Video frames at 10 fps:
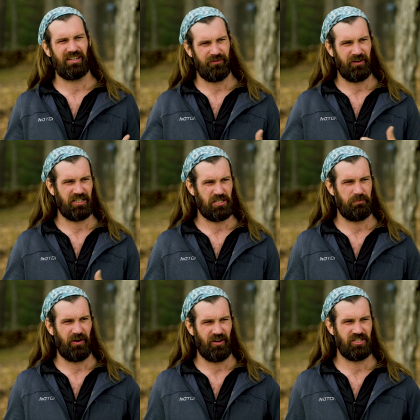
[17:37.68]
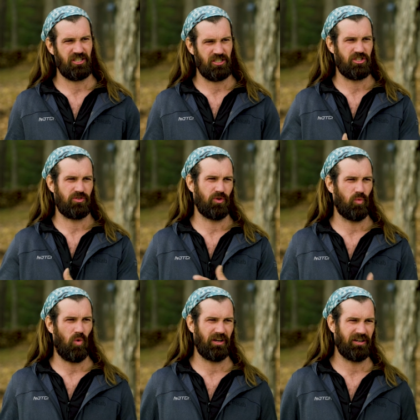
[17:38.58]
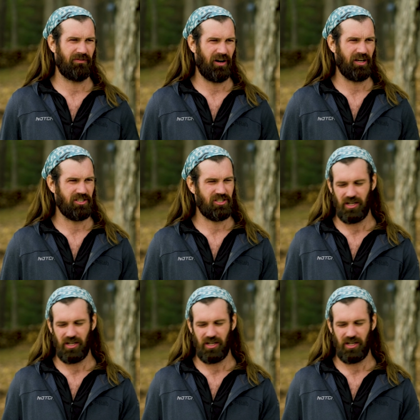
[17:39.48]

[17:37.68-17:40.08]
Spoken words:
different experiences through one device.